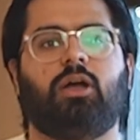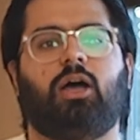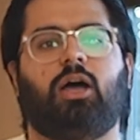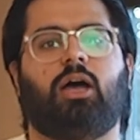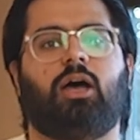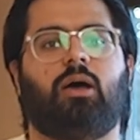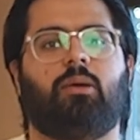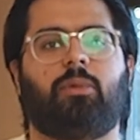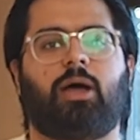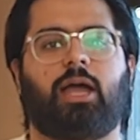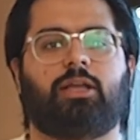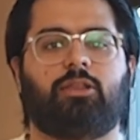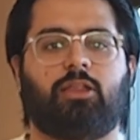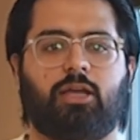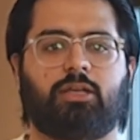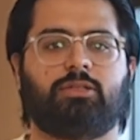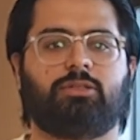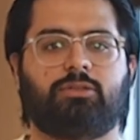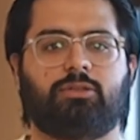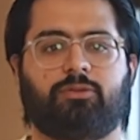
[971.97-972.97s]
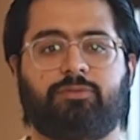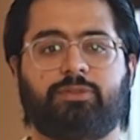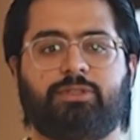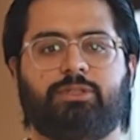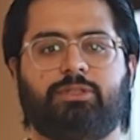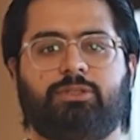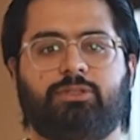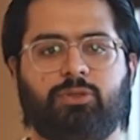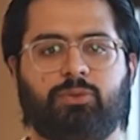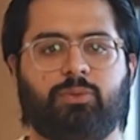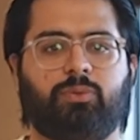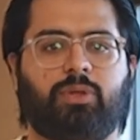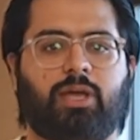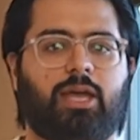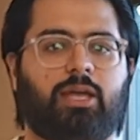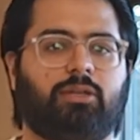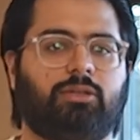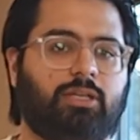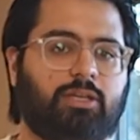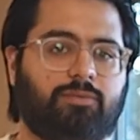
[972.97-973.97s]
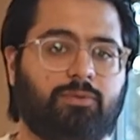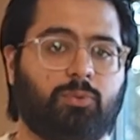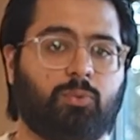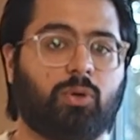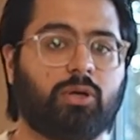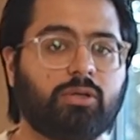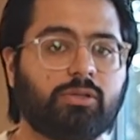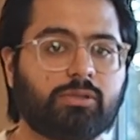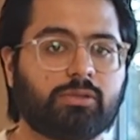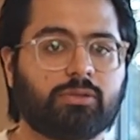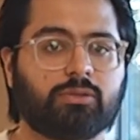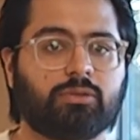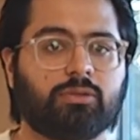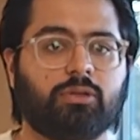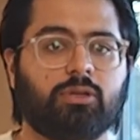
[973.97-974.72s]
High gloss surfaces do that even worse.